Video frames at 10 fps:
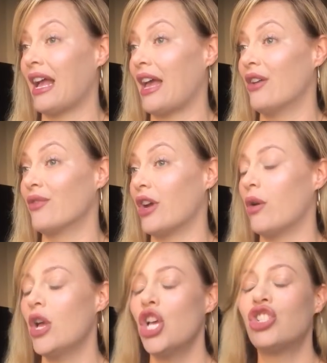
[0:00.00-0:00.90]
I don't
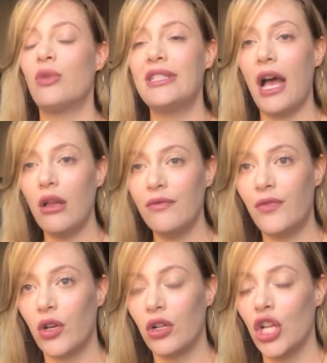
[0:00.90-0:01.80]
know. So it's
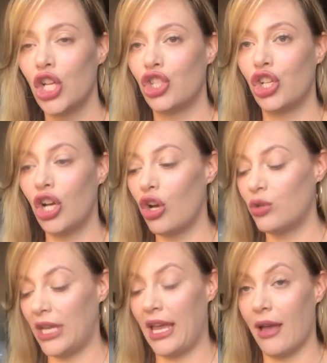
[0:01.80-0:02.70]
helpful to
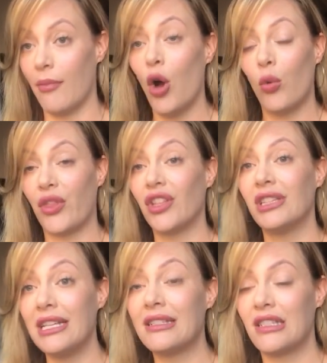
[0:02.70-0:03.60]
go to him with a
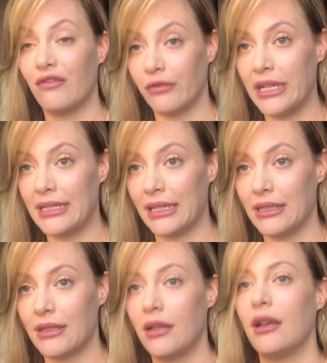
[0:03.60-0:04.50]
list of
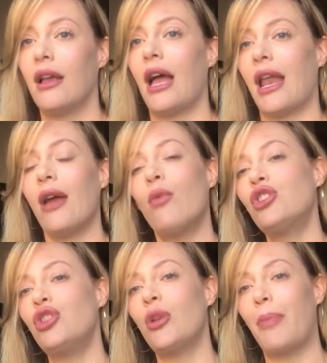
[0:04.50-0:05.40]
reasons. And I
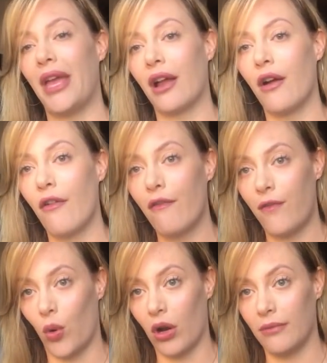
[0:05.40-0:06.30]
want you to pick
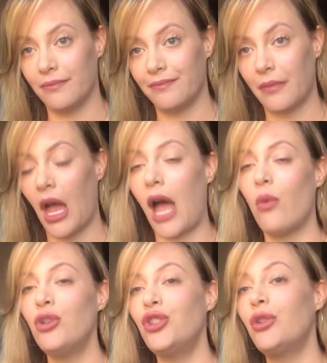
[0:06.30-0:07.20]
four.
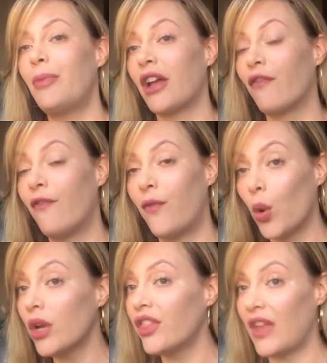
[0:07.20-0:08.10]
I want you to pick
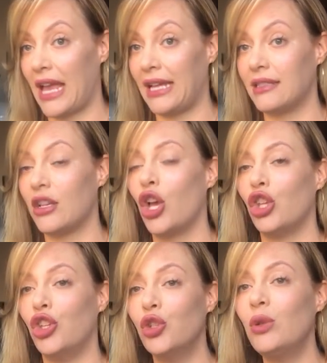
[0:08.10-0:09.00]
four things
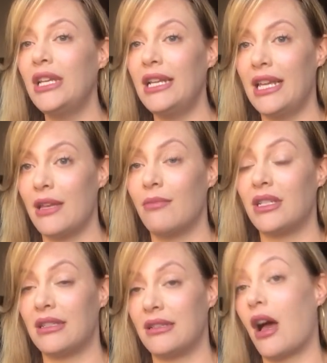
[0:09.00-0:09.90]
you need him
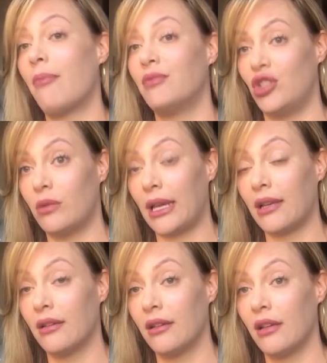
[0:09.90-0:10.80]
to stop
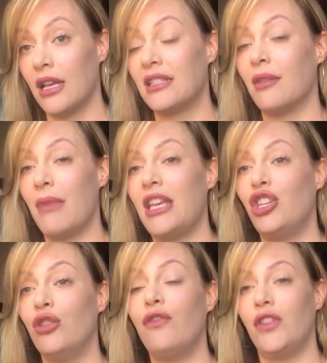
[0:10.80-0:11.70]
doing to
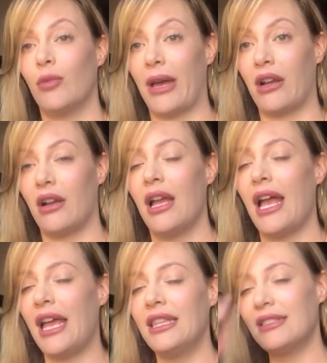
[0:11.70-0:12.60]
make you feel better.
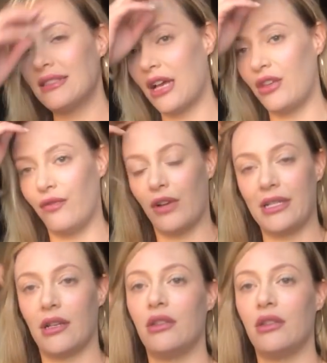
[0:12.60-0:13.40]
And this is how you phrase it.